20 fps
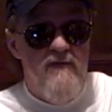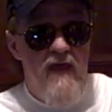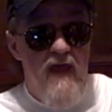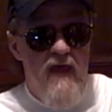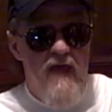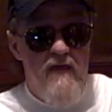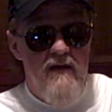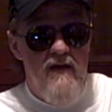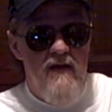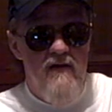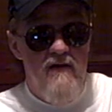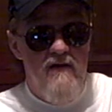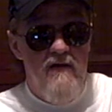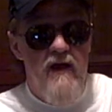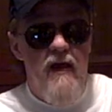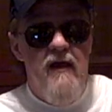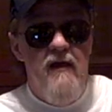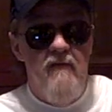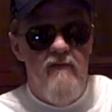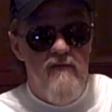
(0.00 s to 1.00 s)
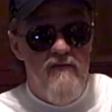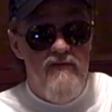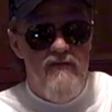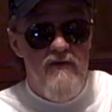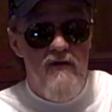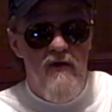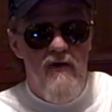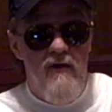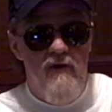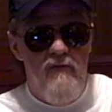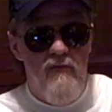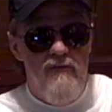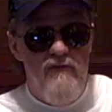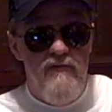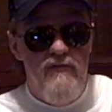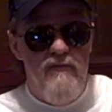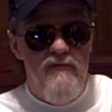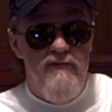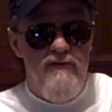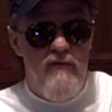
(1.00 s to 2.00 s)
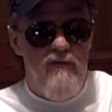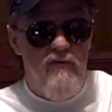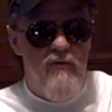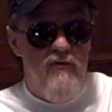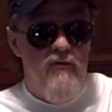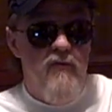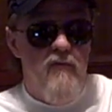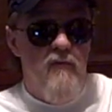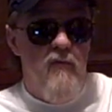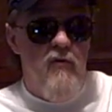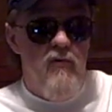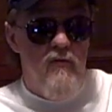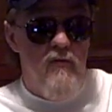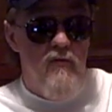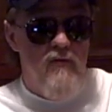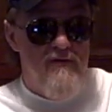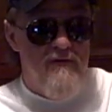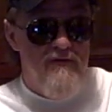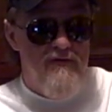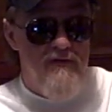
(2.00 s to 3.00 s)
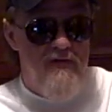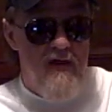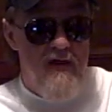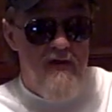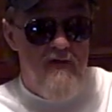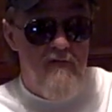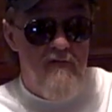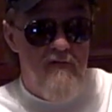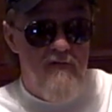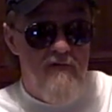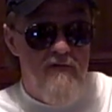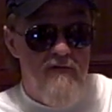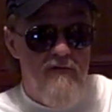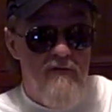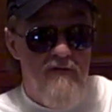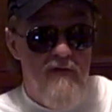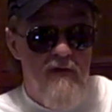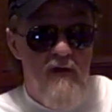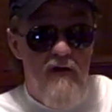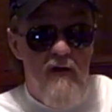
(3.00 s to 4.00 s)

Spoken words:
handgun I ever shot, which was a Ruger Mark I Standard.